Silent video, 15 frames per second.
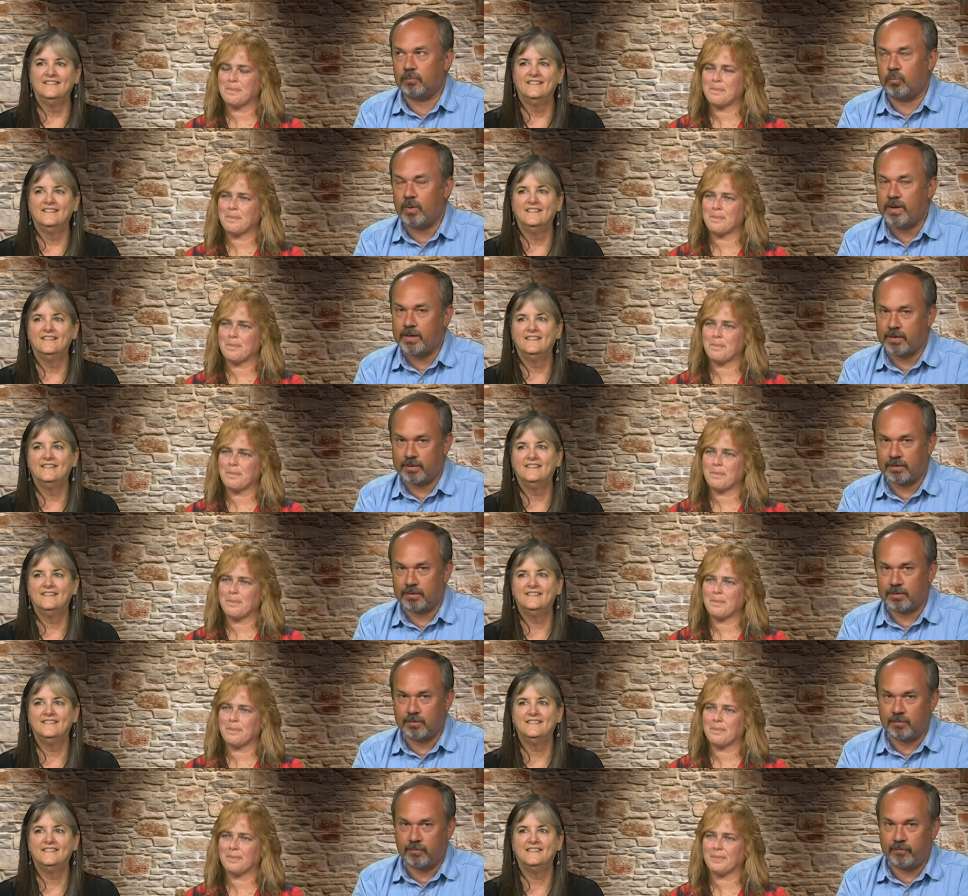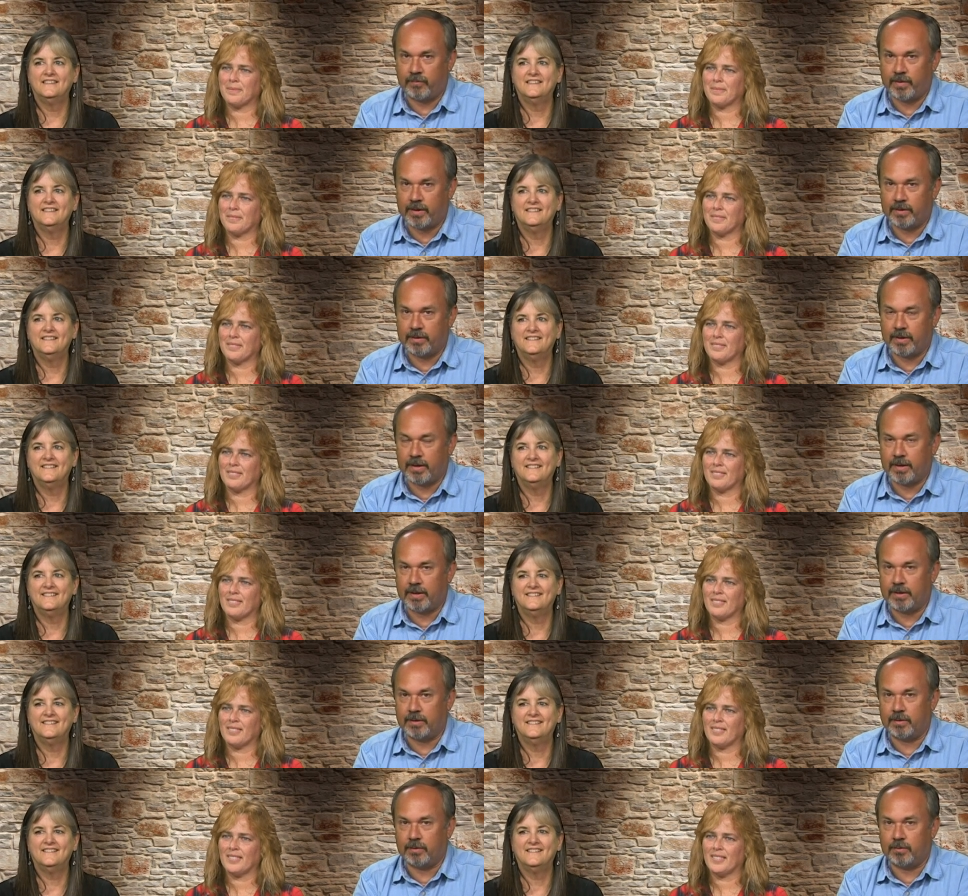Speaker 1: Week, you'll find
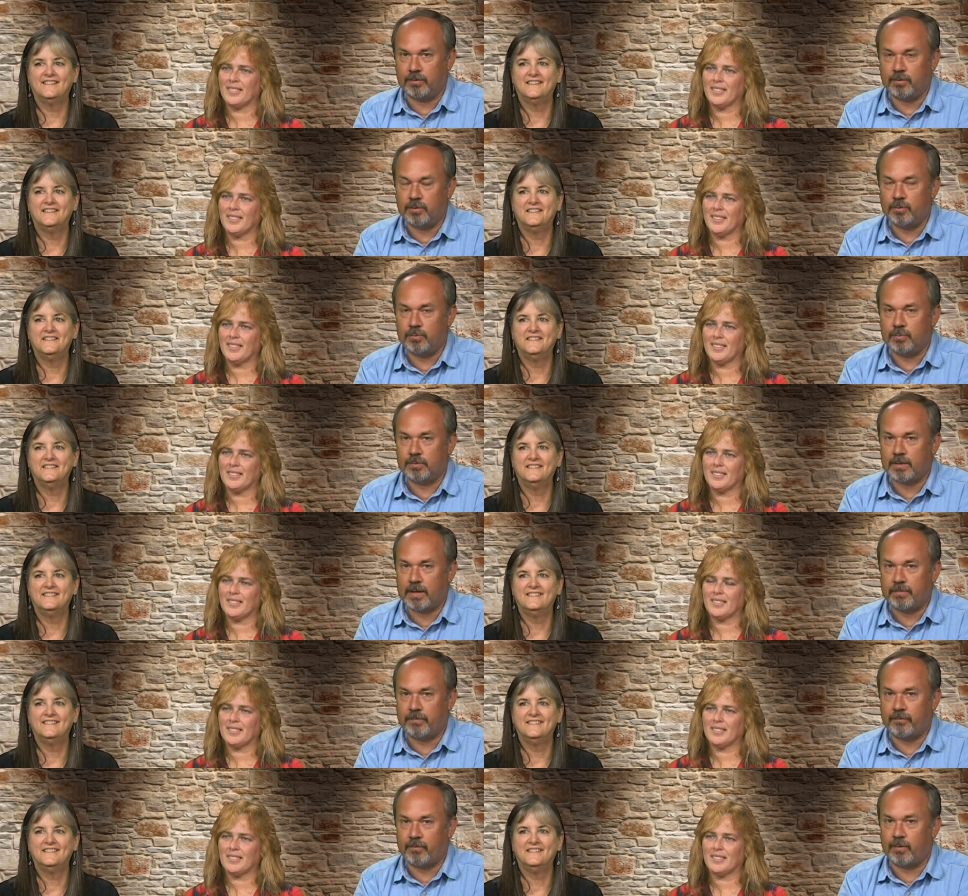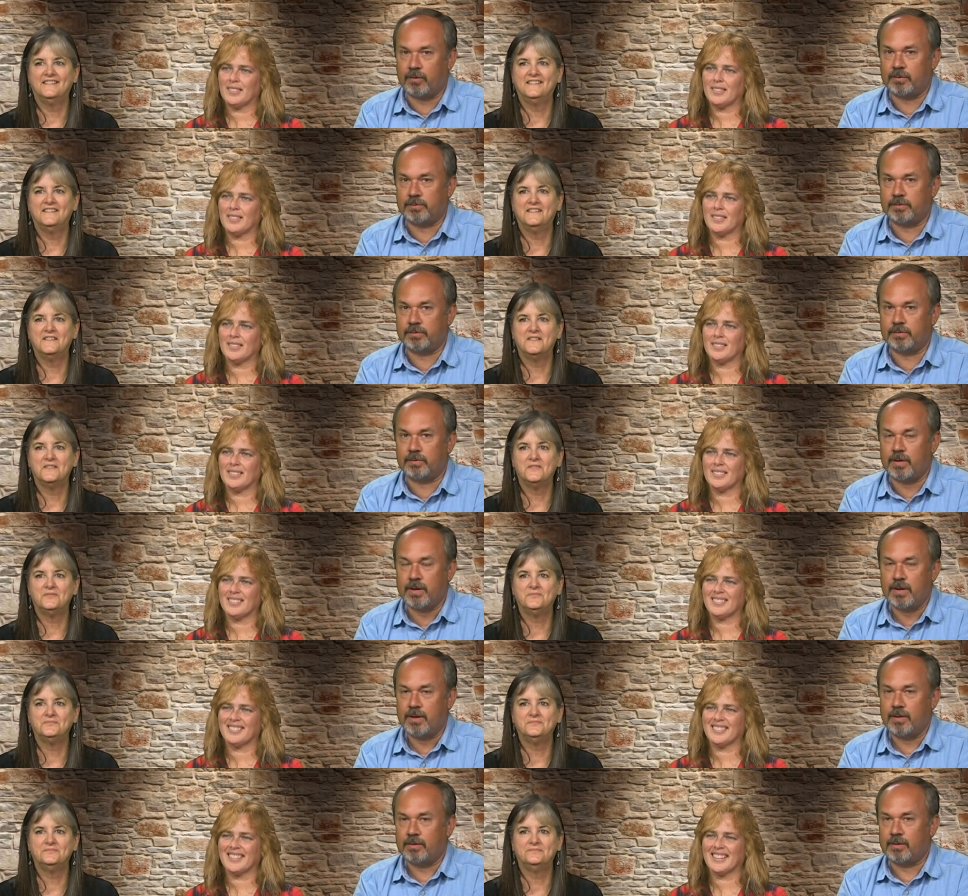a new type of artisan
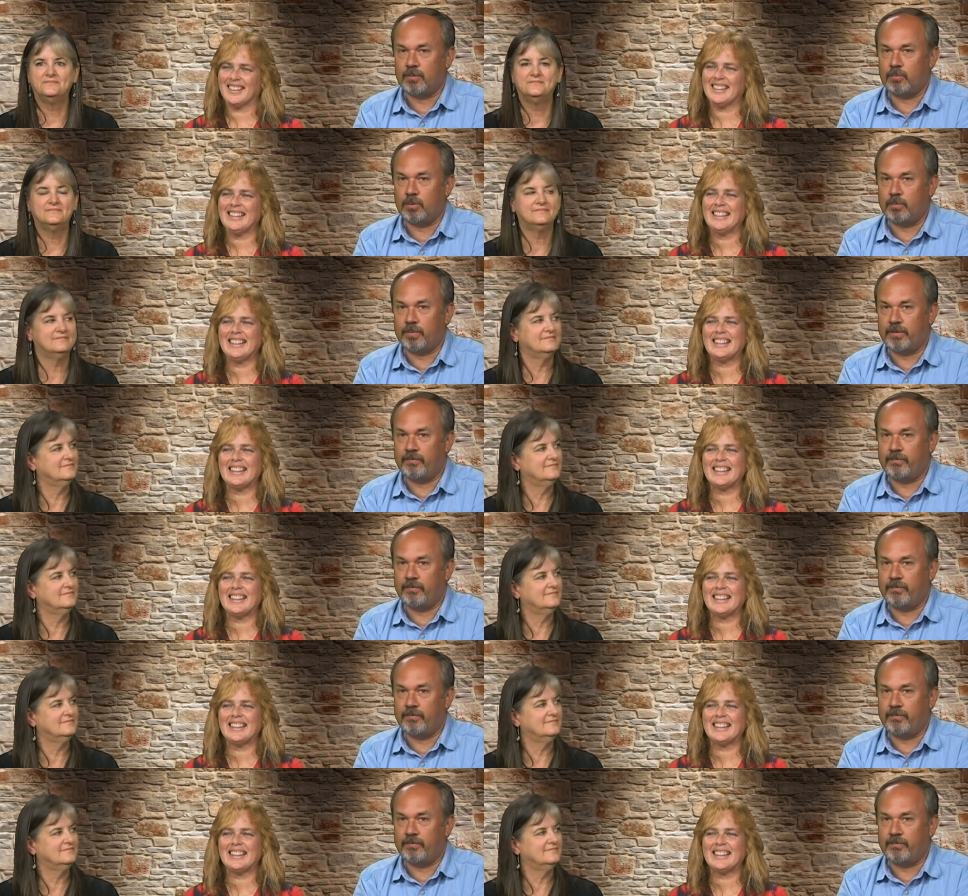that we'll be